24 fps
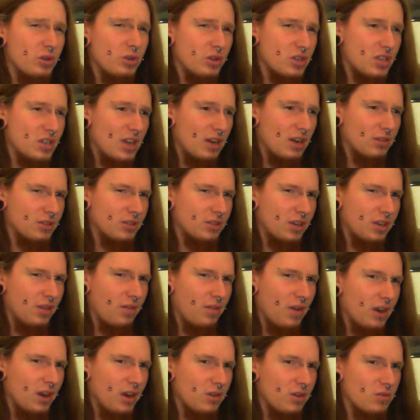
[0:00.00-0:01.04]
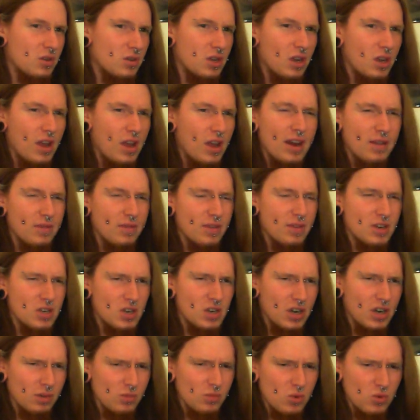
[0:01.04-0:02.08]
nostalgic value to anything
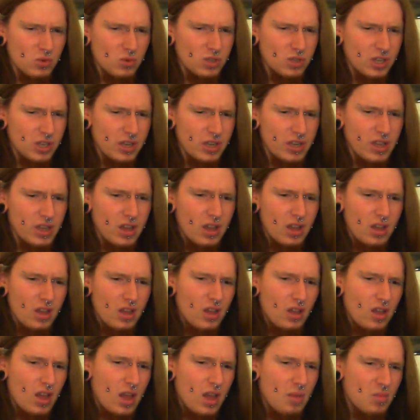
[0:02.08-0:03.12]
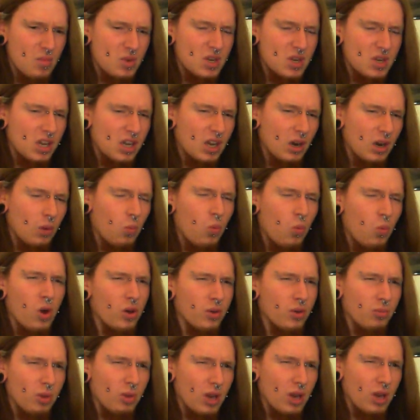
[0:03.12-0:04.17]
Dragon Ball Z, in particular
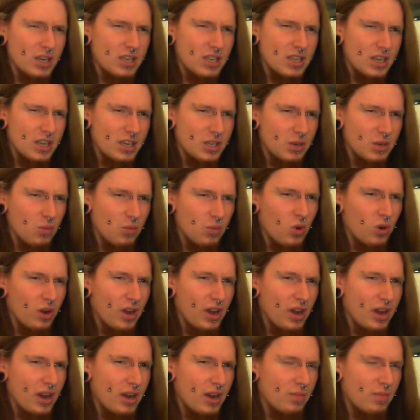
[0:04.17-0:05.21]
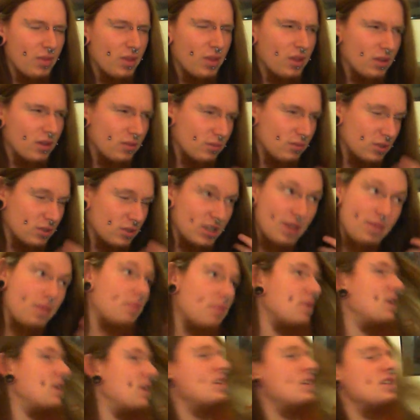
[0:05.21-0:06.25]
one PlayStation 1 game that was never
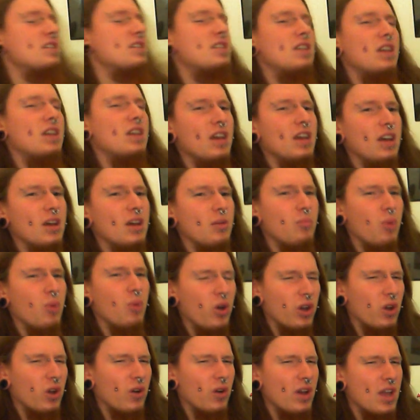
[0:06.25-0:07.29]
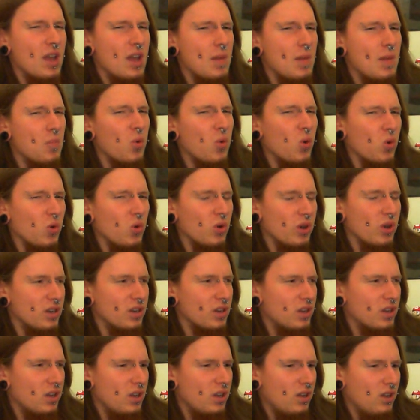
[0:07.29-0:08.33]
released here, but I got it imported
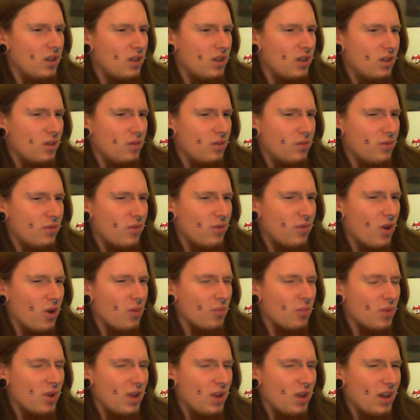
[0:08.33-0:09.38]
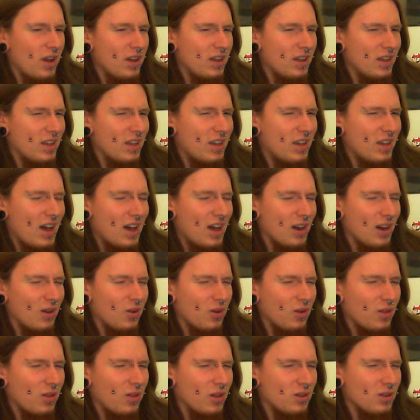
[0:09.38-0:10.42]
from a
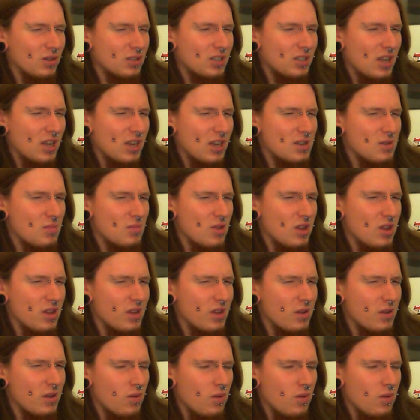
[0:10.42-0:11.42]
catalogue that got sent to me